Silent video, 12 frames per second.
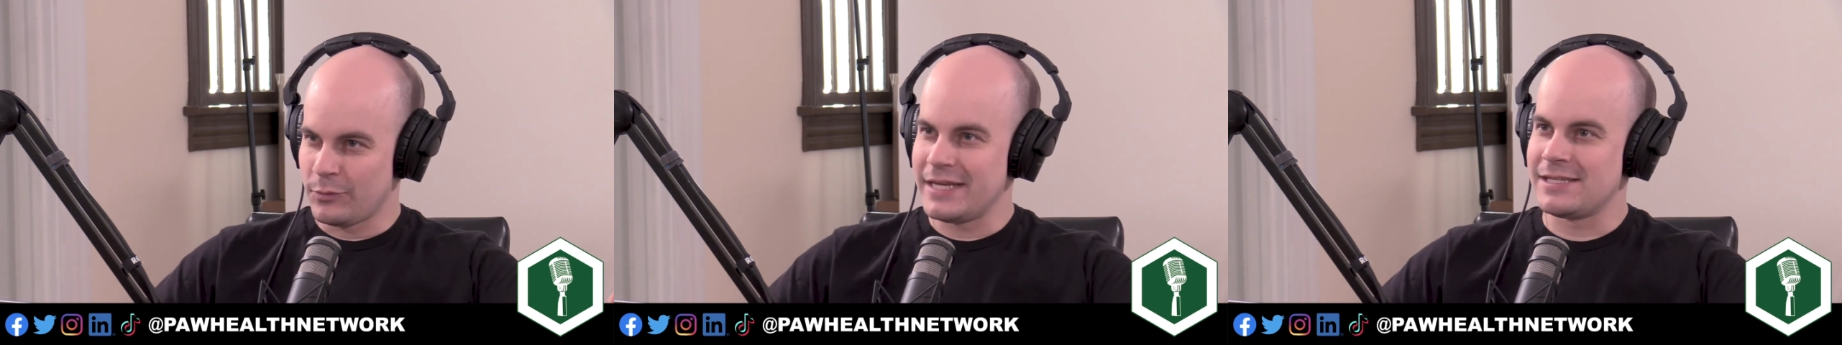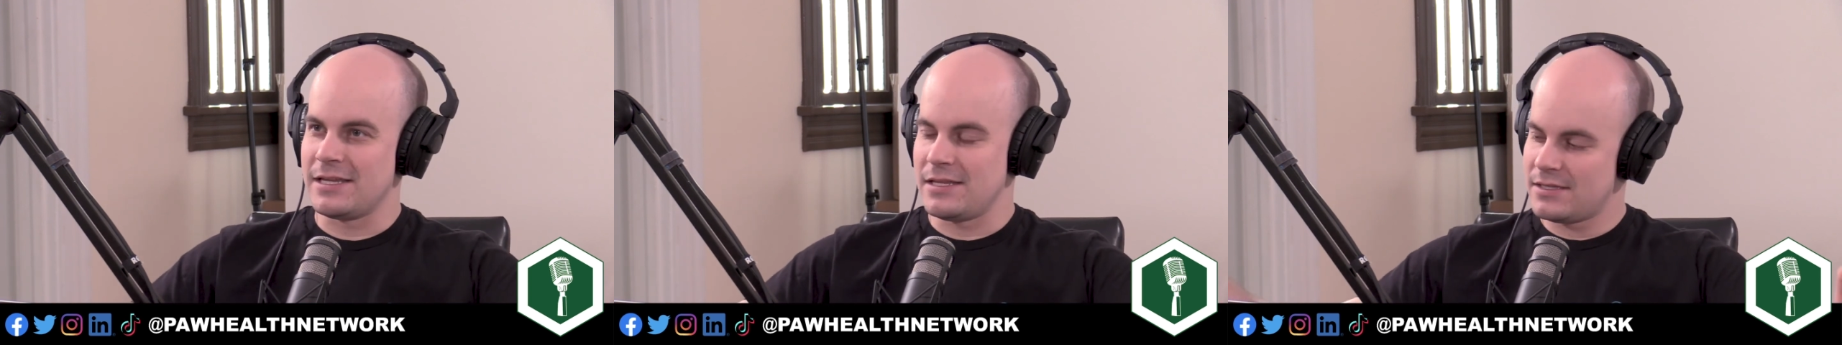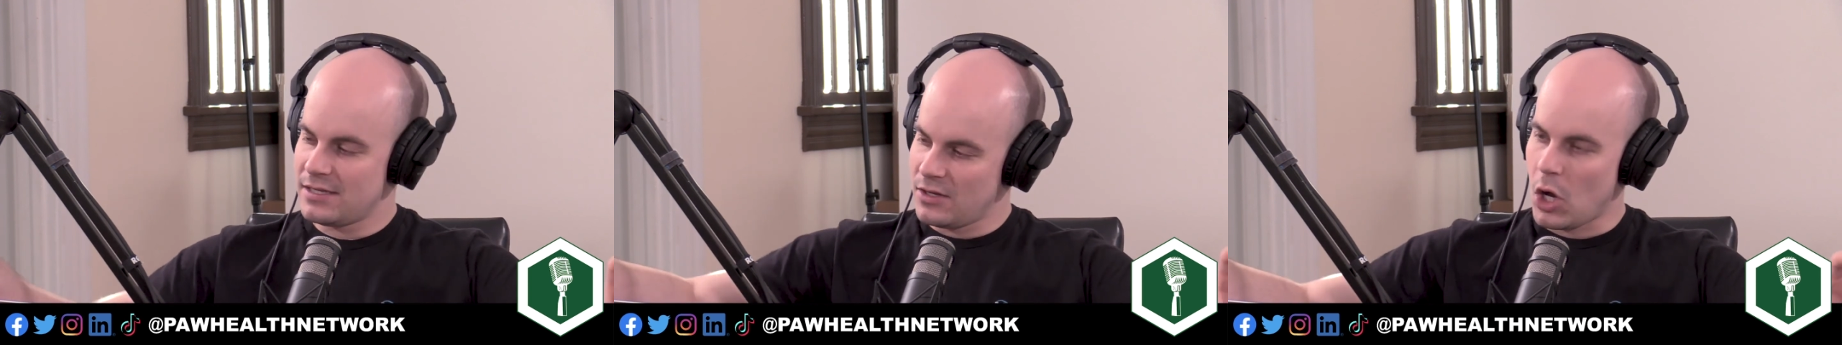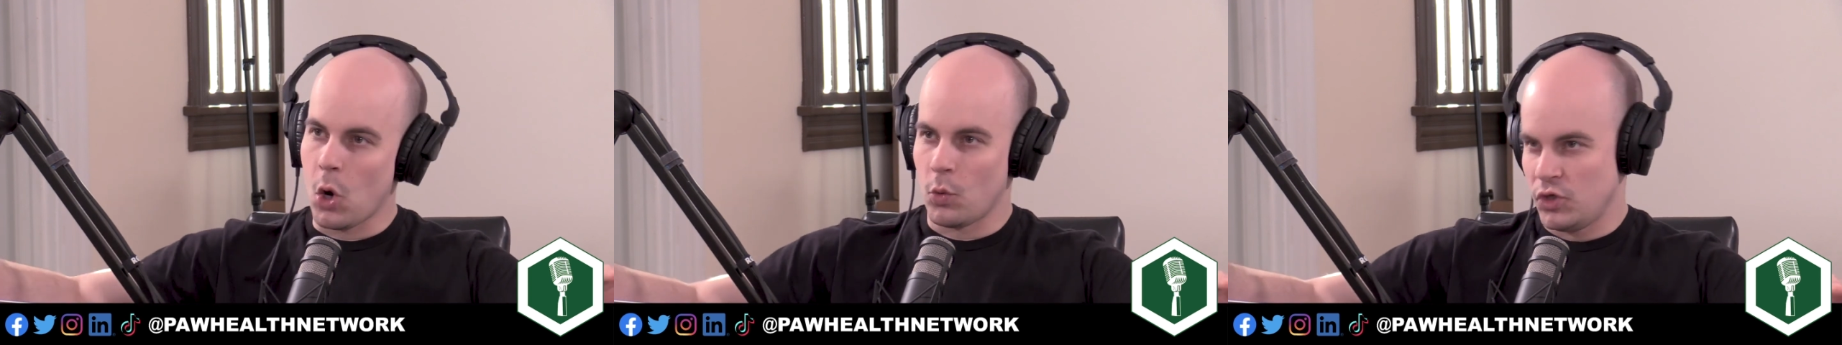reasons,
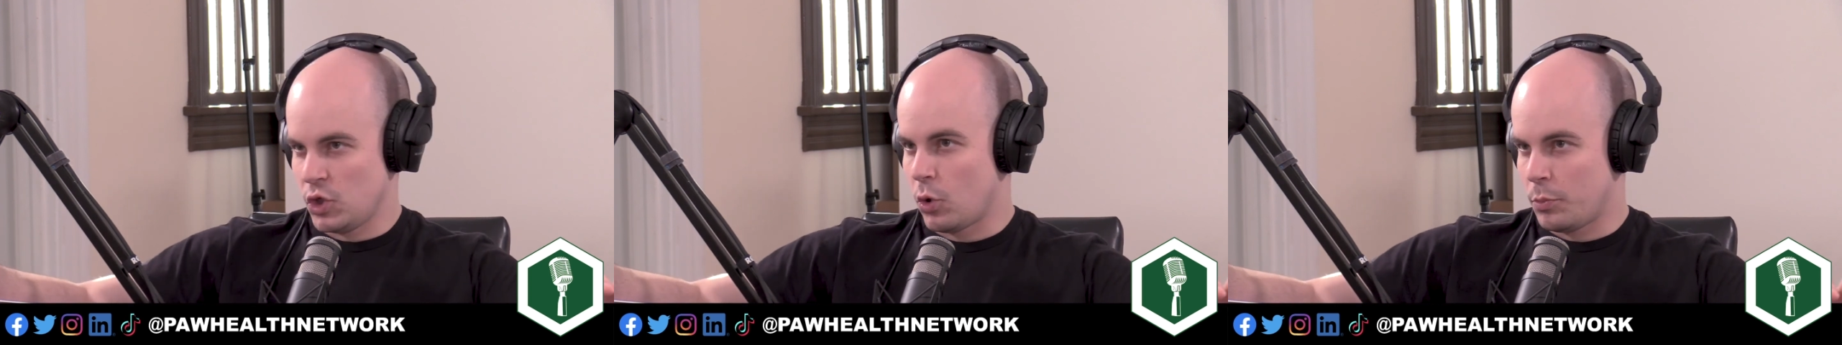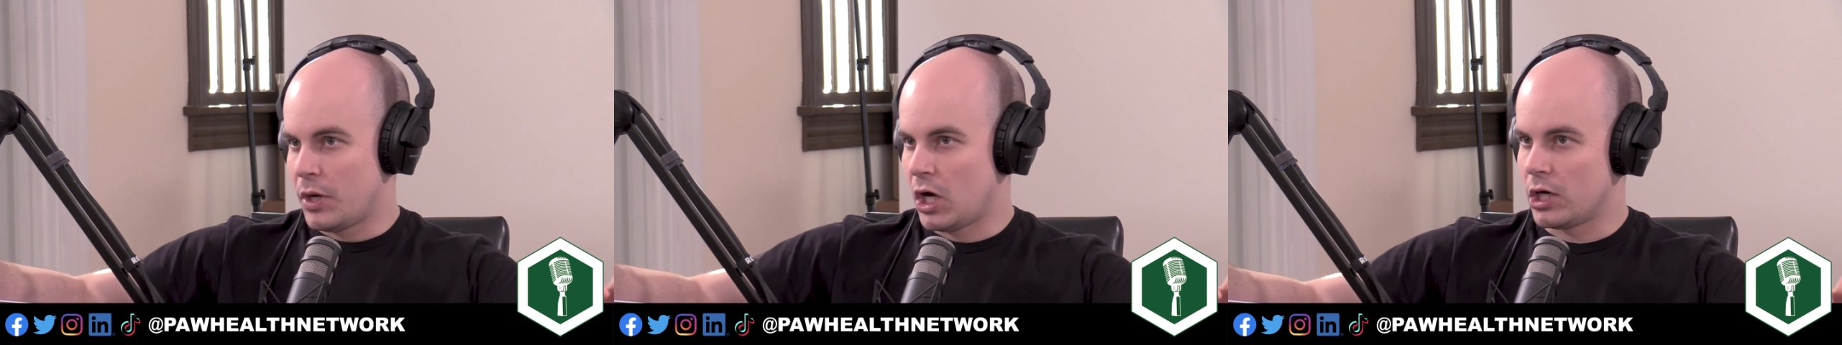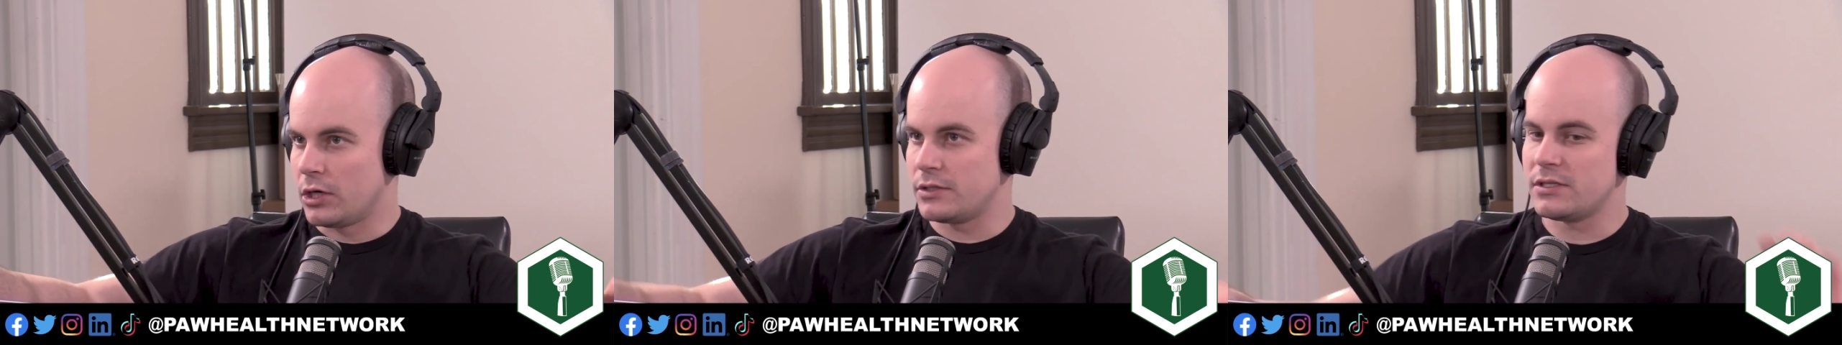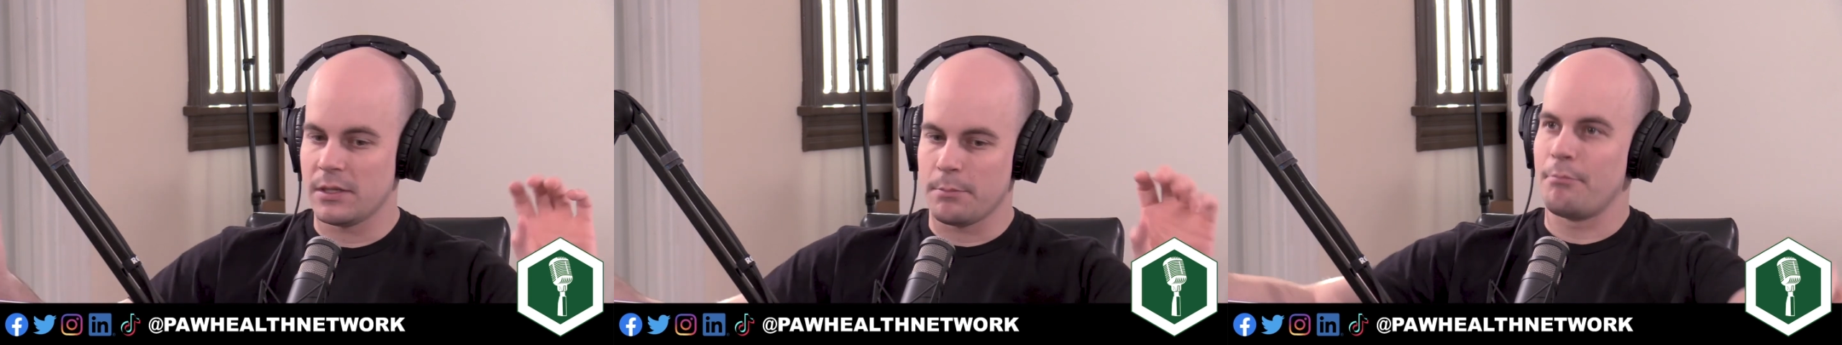own your
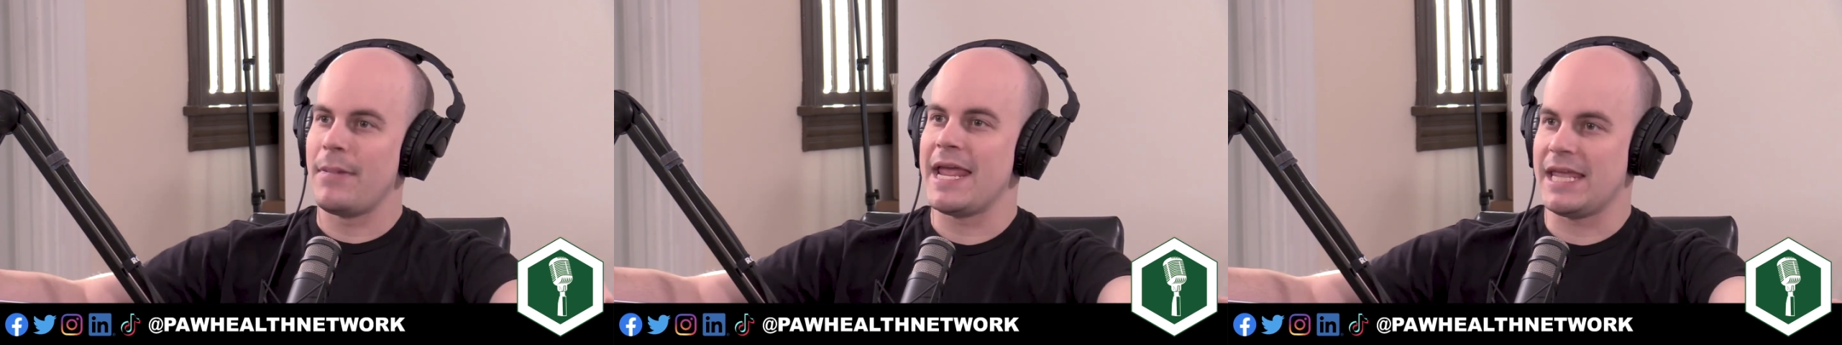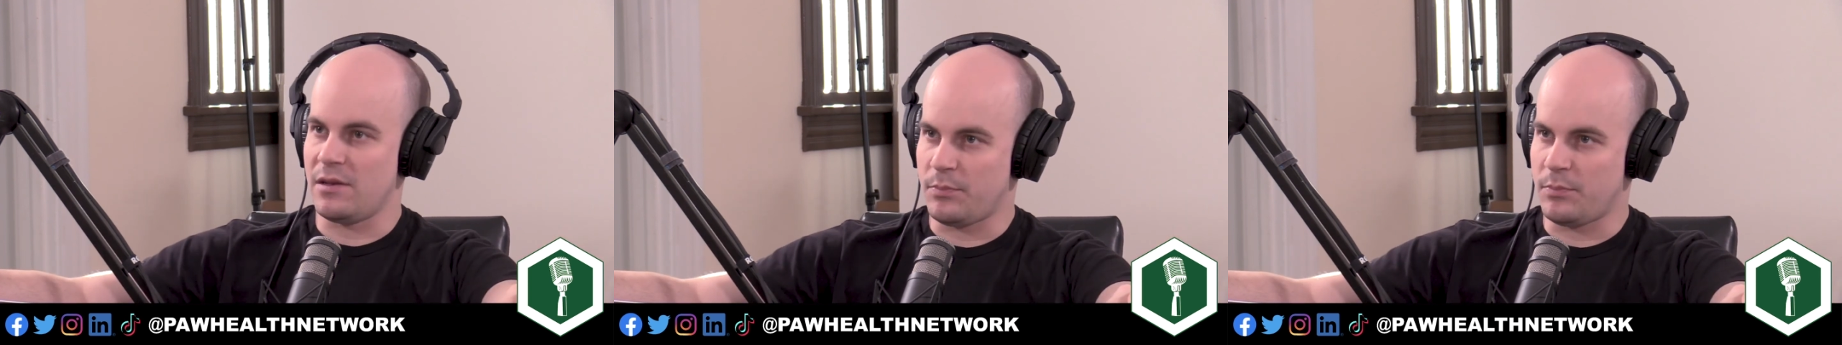part, make